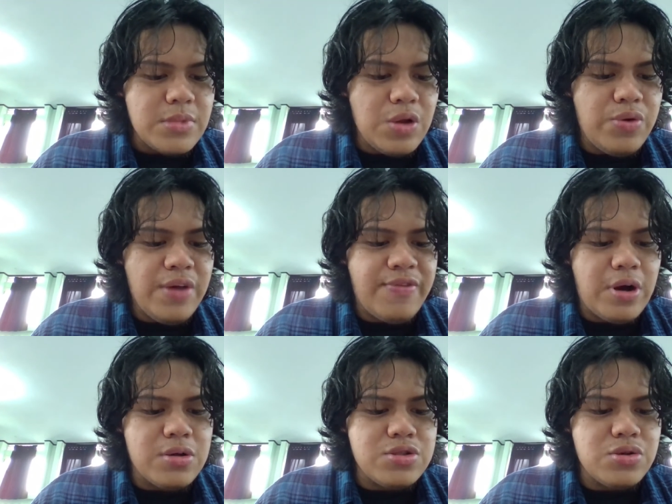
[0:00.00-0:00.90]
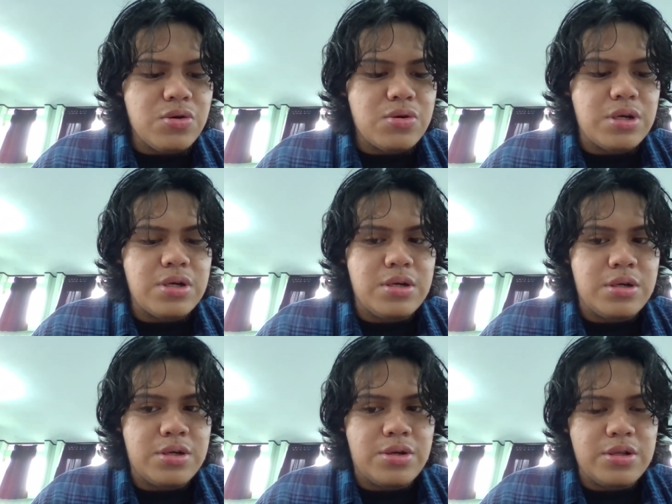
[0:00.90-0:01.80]
We have also
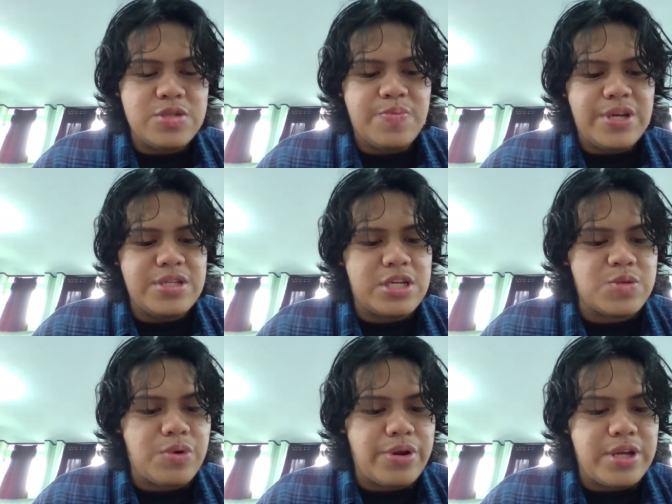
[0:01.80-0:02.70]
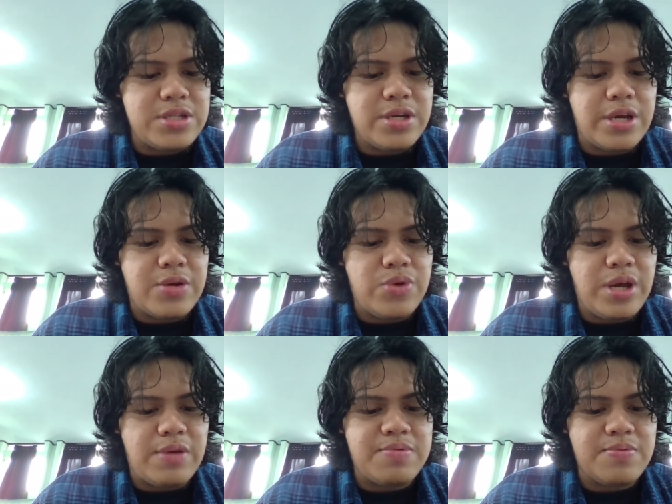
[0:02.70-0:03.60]
done space exploration and we
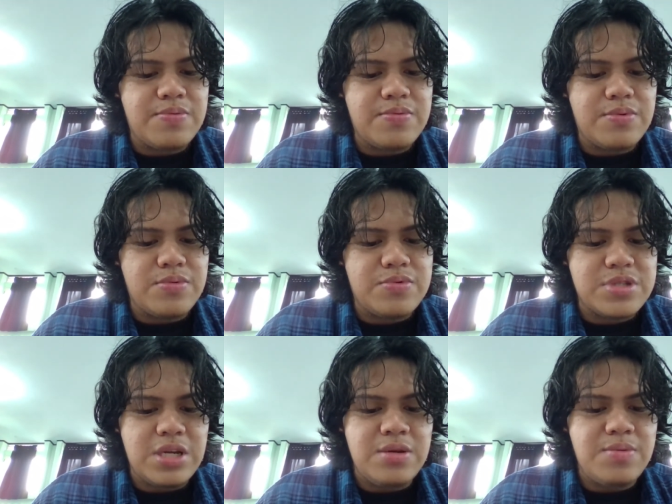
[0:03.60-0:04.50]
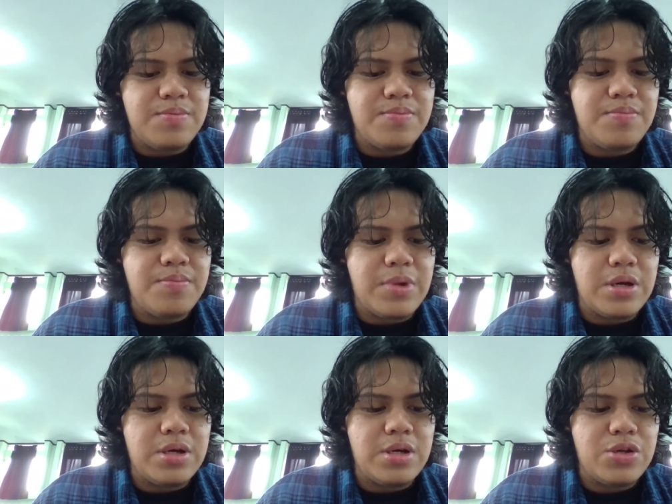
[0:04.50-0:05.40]
have sent
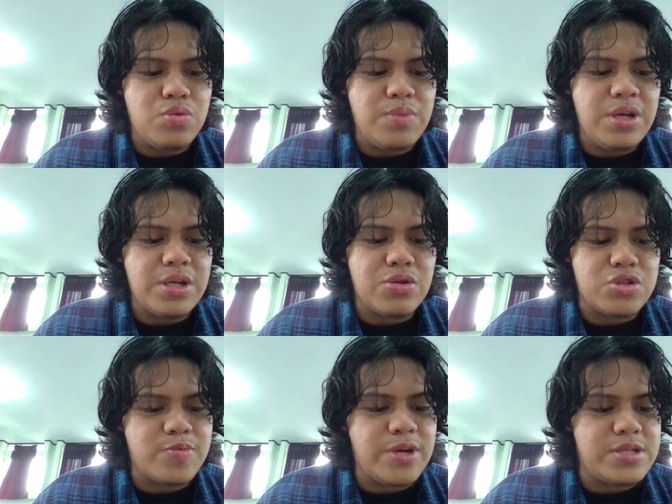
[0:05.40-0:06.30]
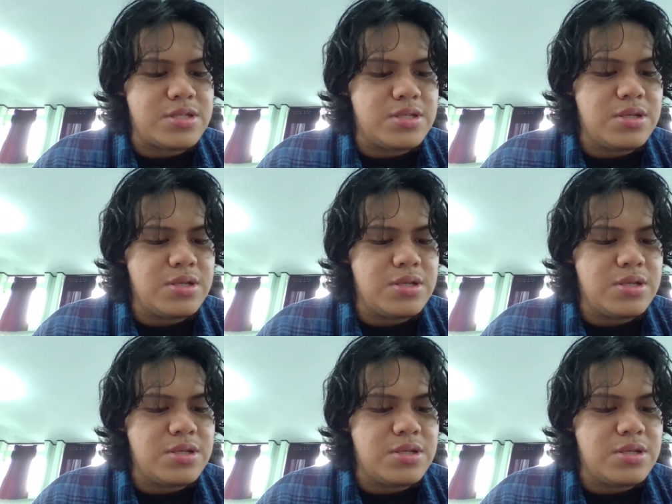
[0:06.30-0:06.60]
human into space.